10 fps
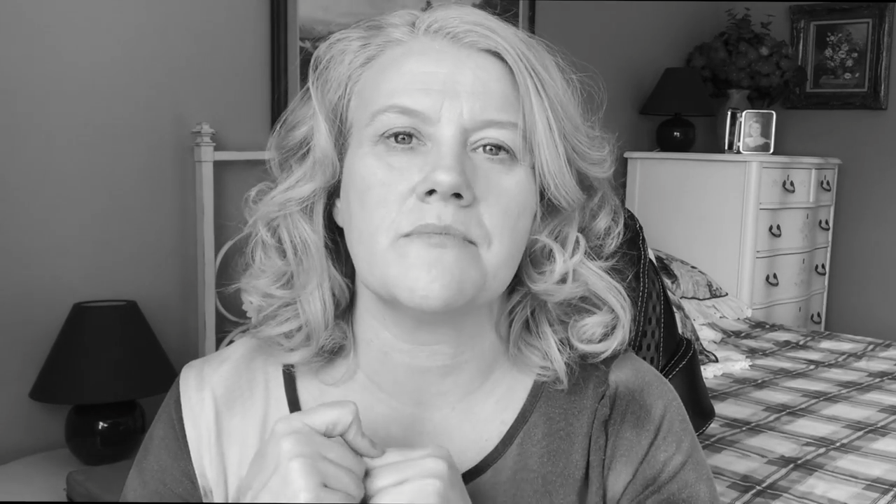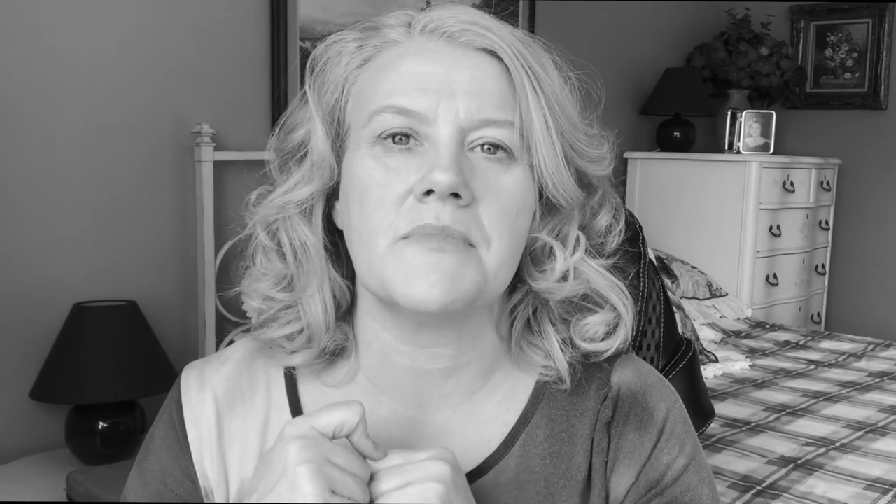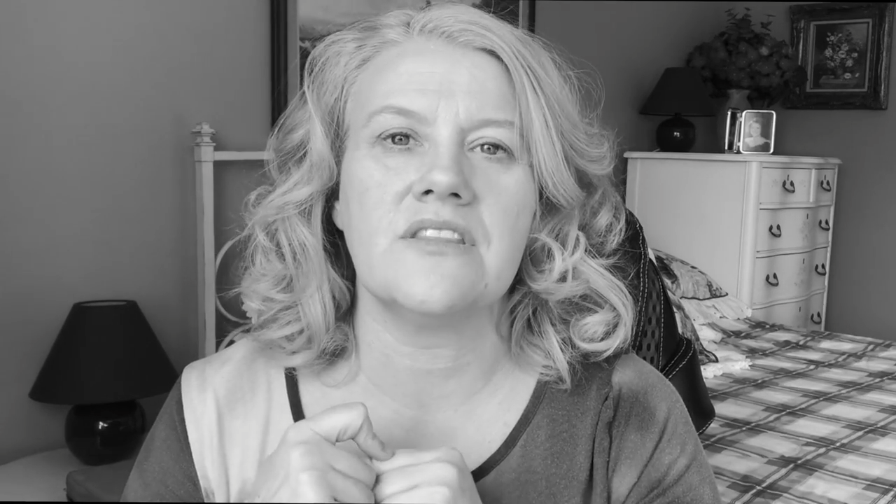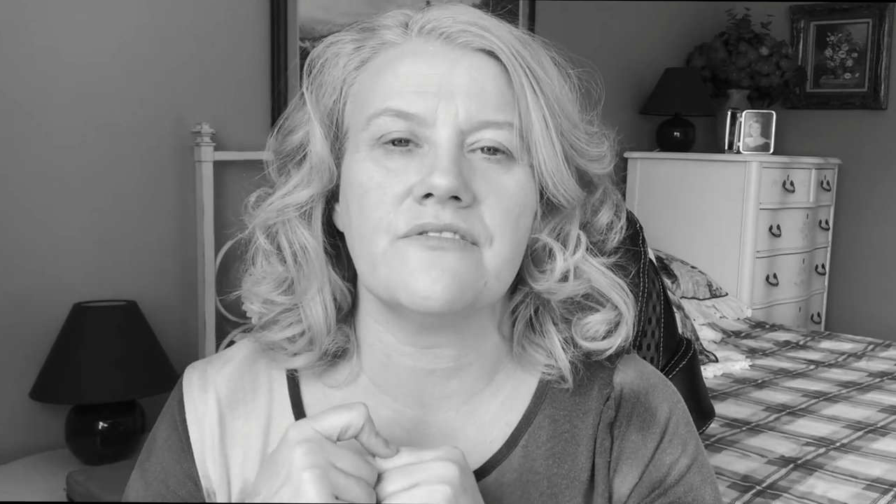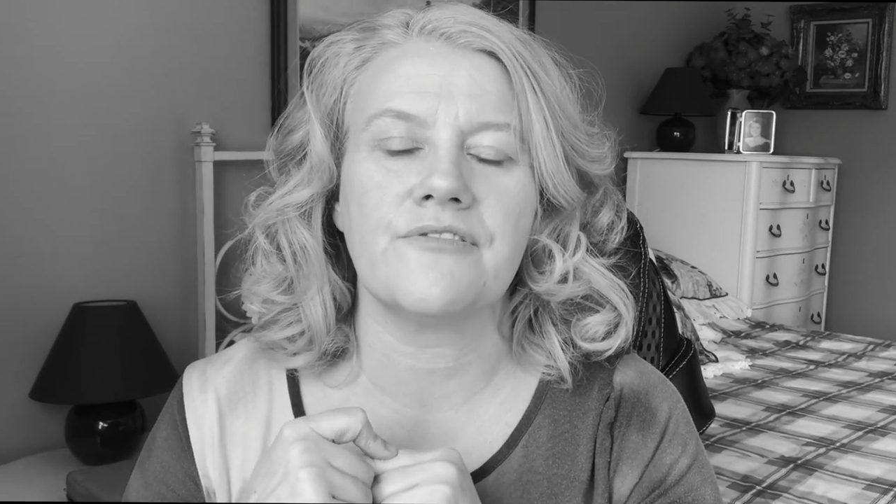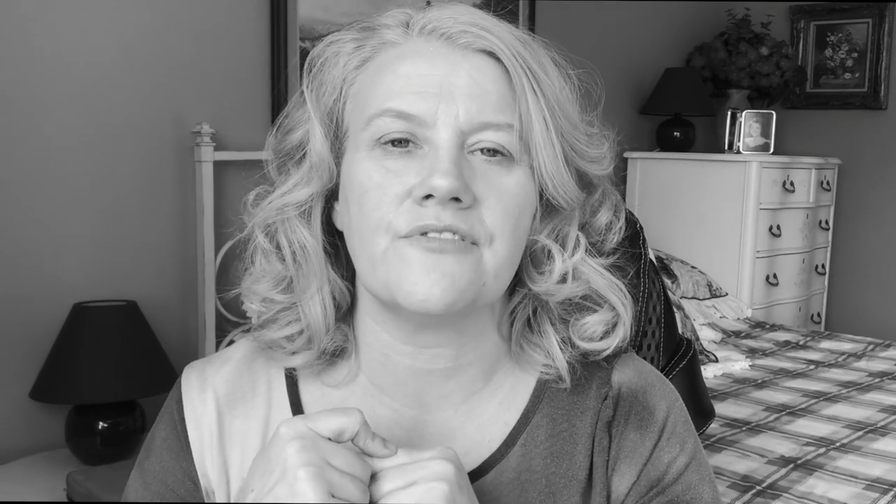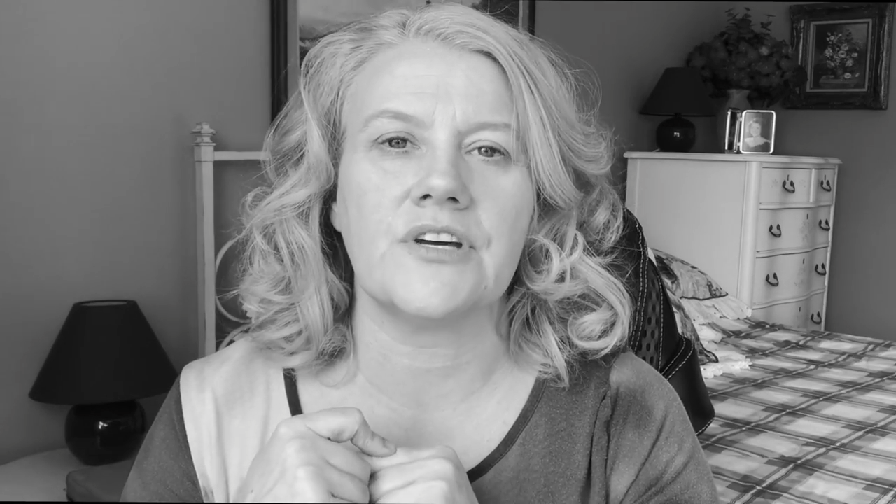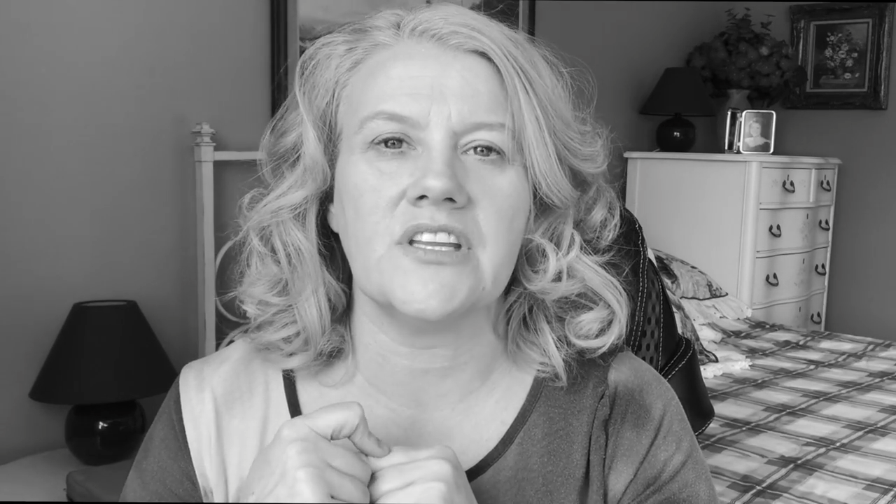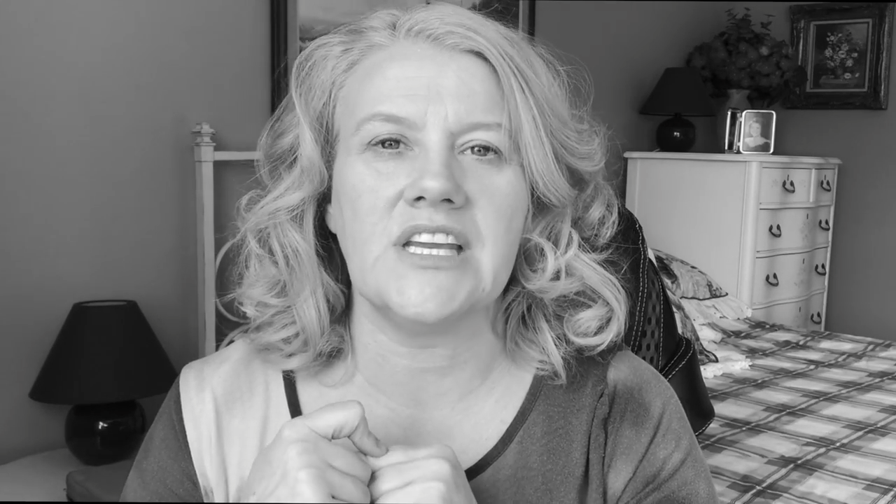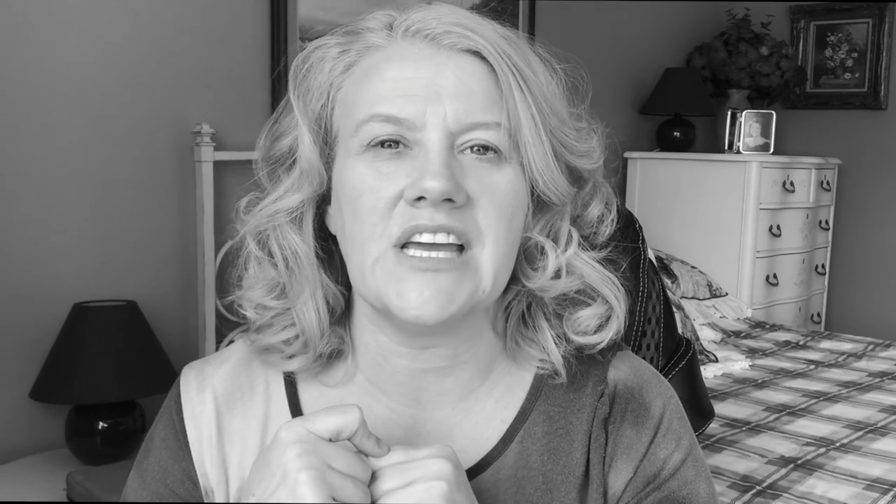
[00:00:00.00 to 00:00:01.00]
month of
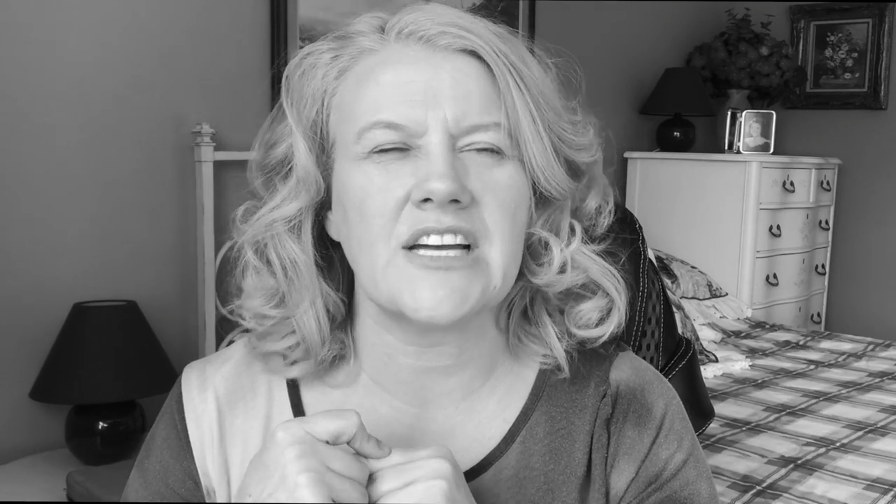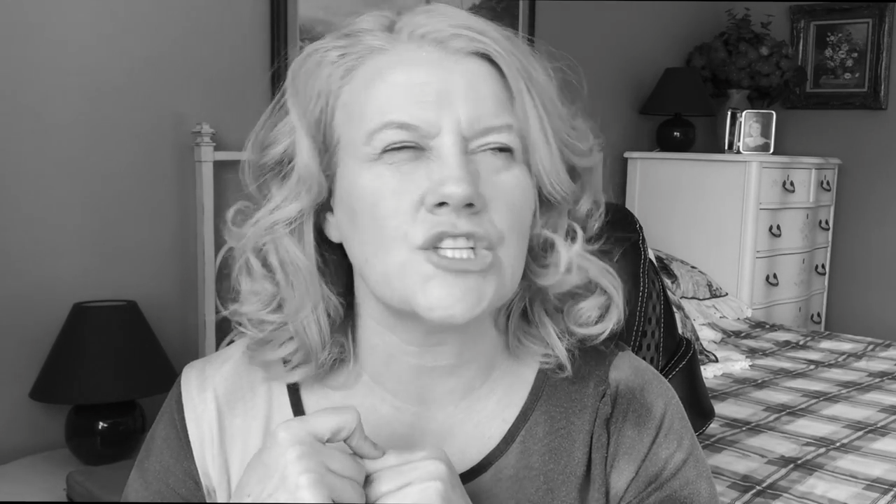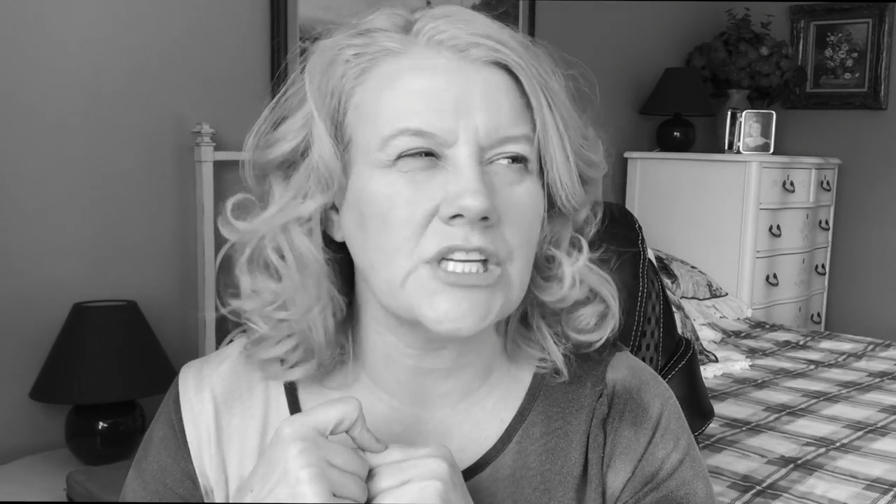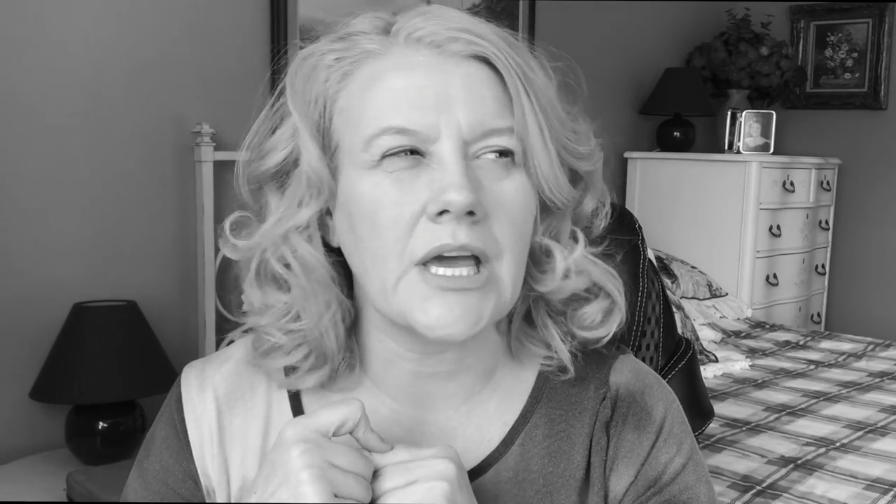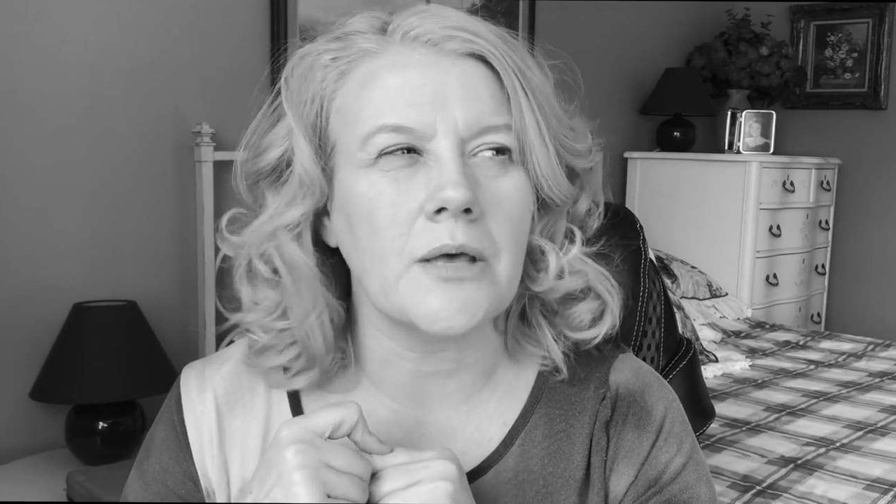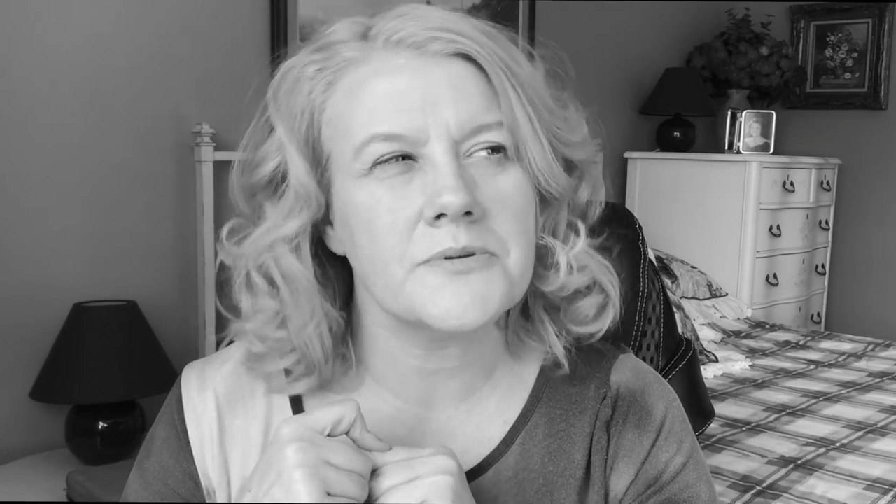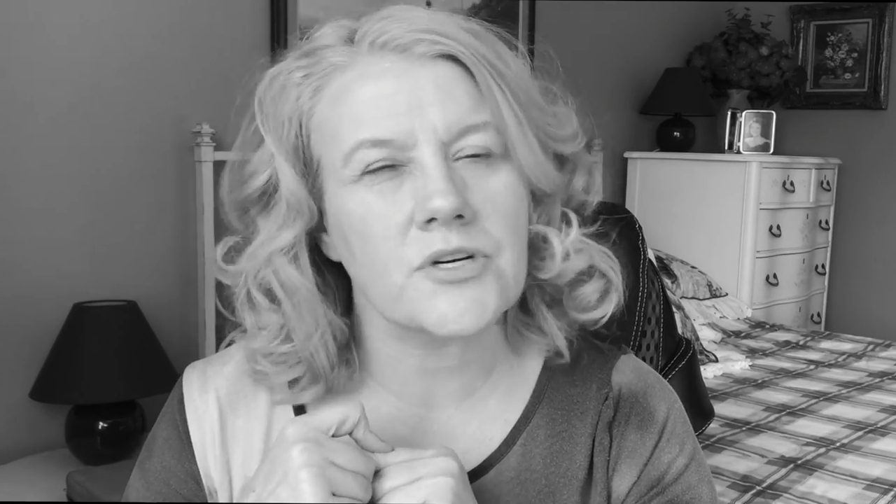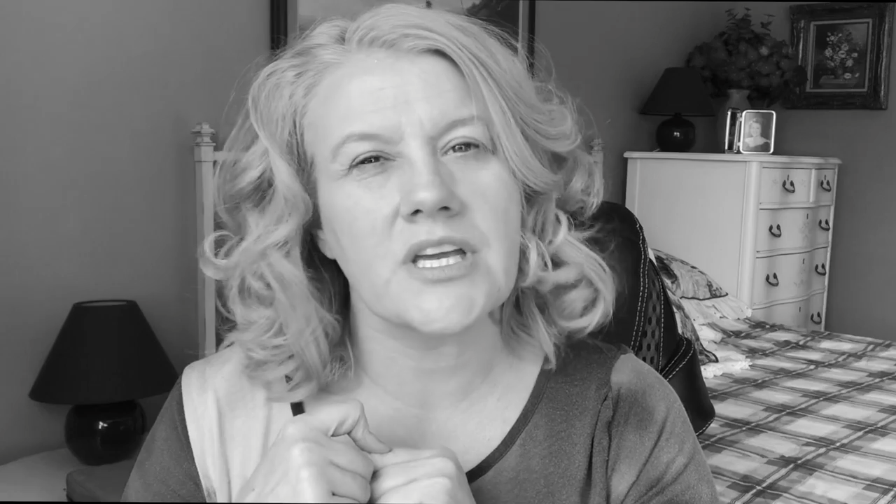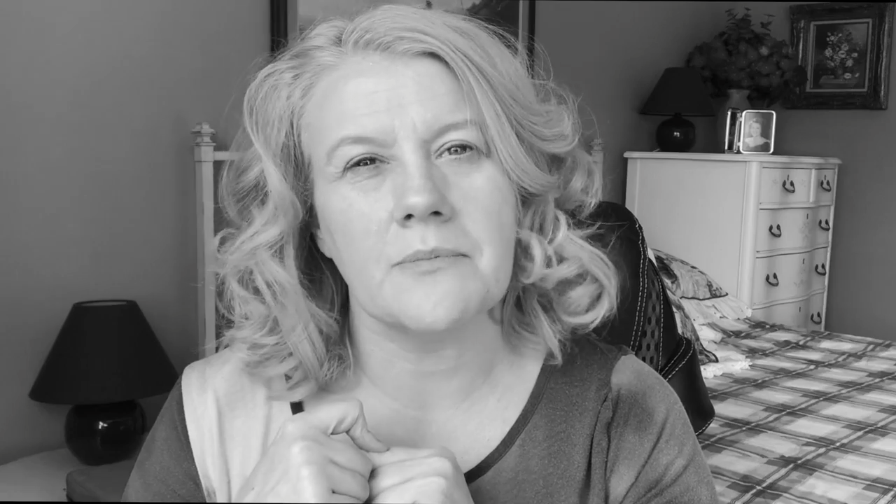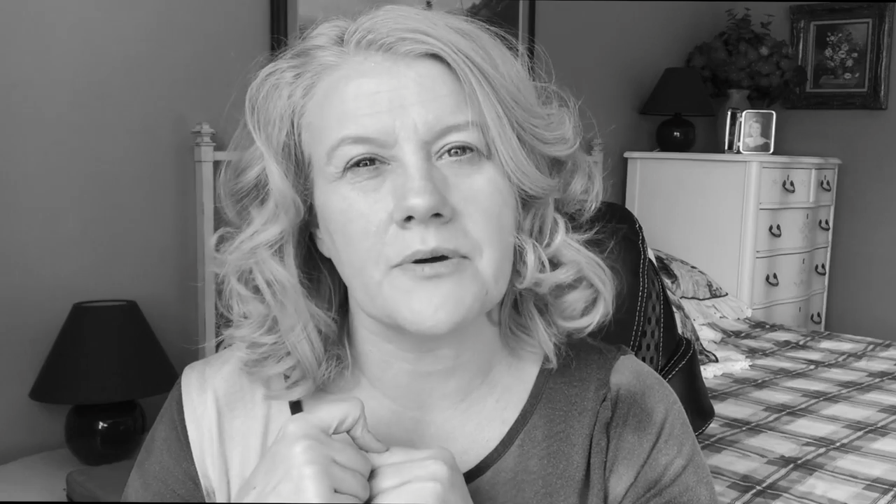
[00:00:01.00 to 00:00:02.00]
frivolity actually helps her
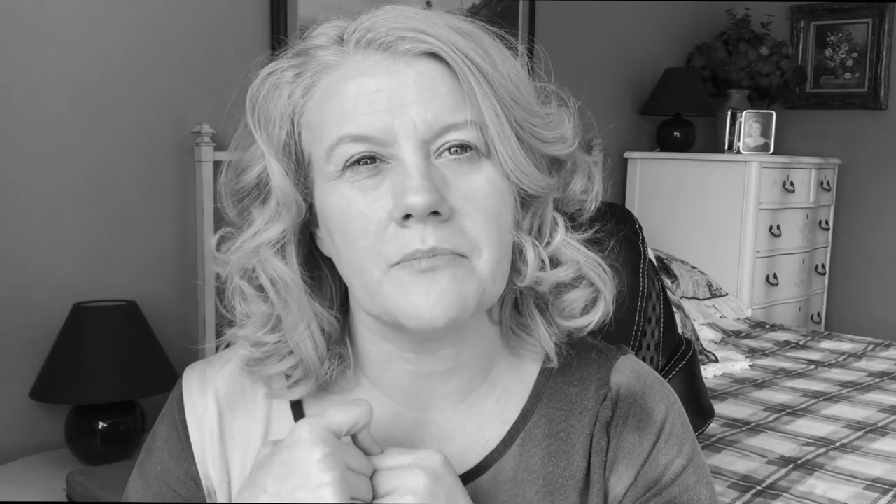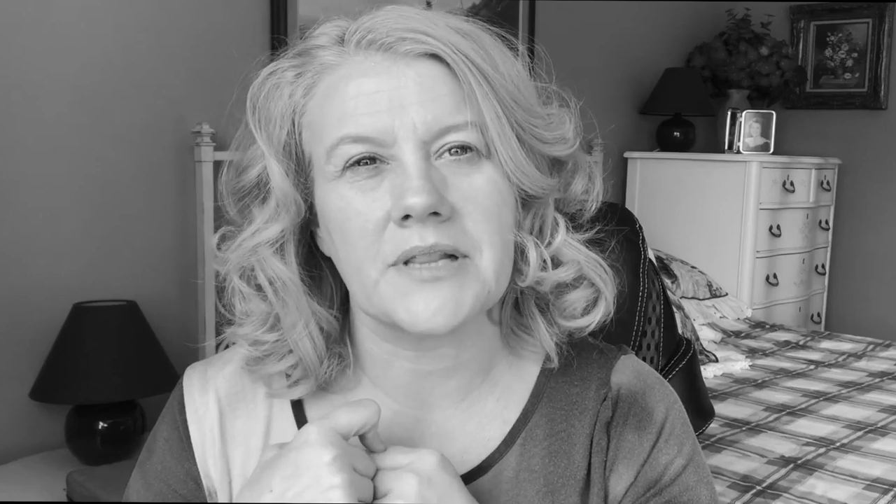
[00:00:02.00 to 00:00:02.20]
keep on